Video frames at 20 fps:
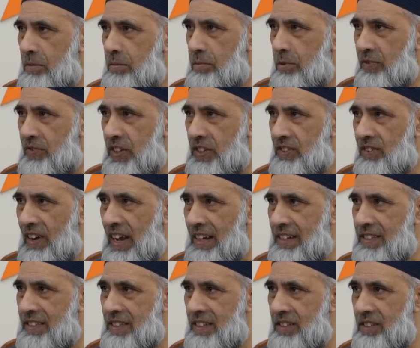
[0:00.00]
Professor
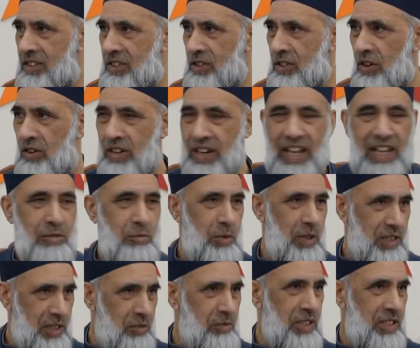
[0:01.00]
Alison Scott, I
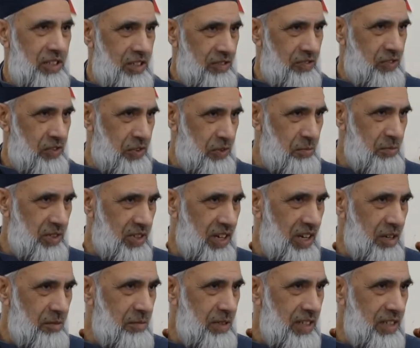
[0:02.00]
worked with her for some
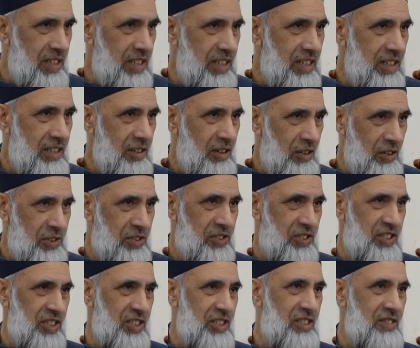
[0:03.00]
time in
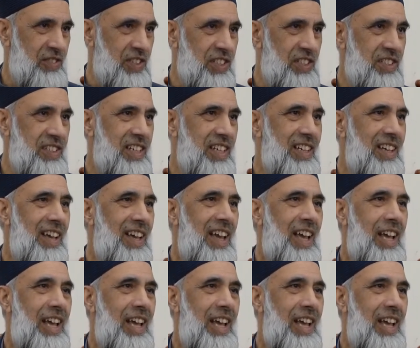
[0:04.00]
Gloucester University.